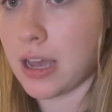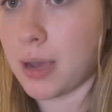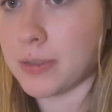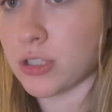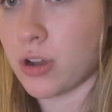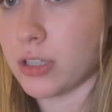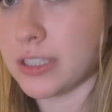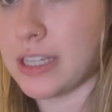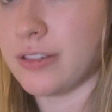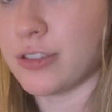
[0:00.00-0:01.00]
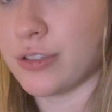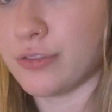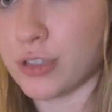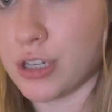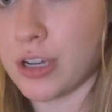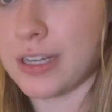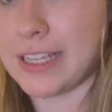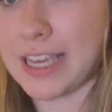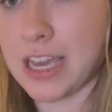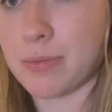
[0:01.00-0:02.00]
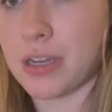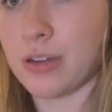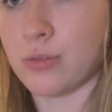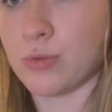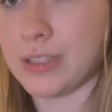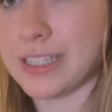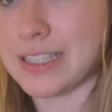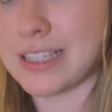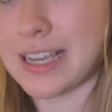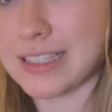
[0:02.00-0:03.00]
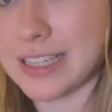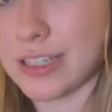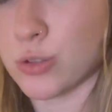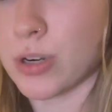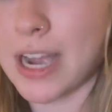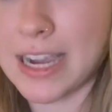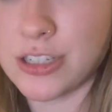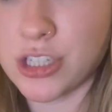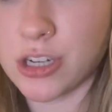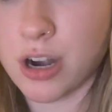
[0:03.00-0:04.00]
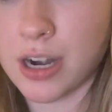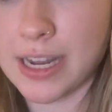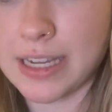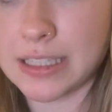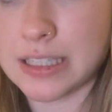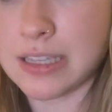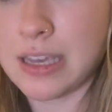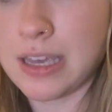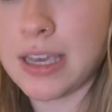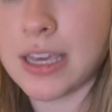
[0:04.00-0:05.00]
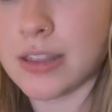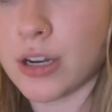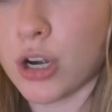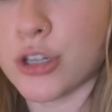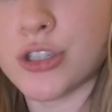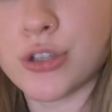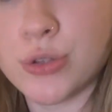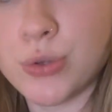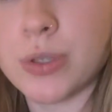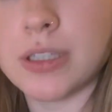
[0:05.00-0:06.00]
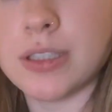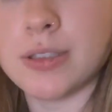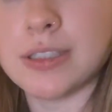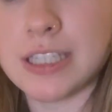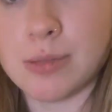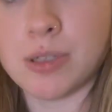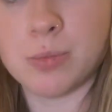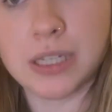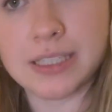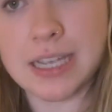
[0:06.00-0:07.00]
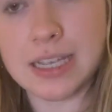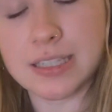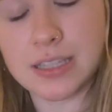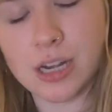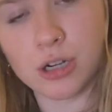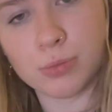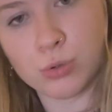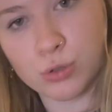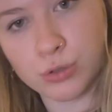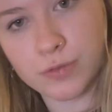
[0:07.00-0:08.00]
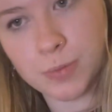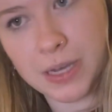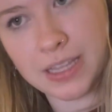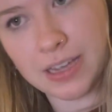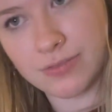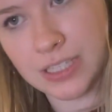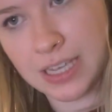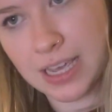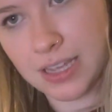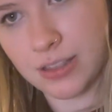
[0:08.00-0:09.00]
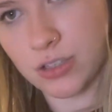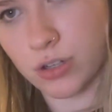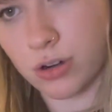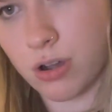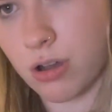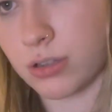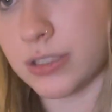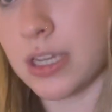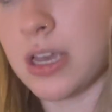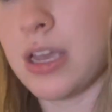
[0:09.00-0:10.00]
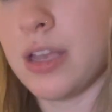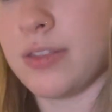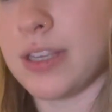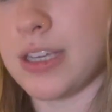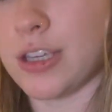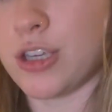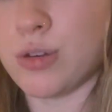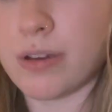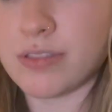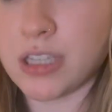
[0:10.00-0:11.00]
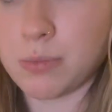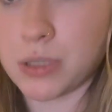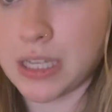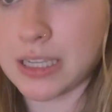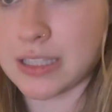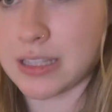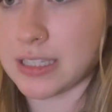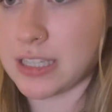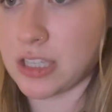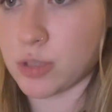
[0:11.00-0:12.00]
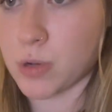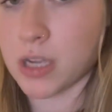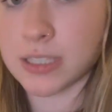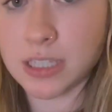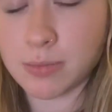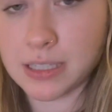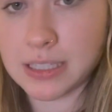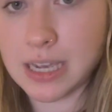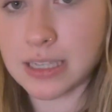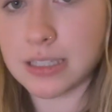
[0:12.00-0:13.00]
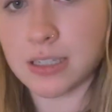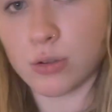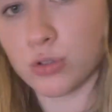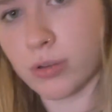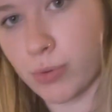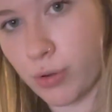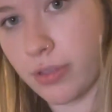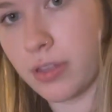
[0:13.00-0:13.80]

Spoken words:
is called interferon gamma release assays, or IGRAs, and there are 2 TB blood tests that are approved by the FDA, and these are called the QFT Plus and the T-Spot TB test. Those are both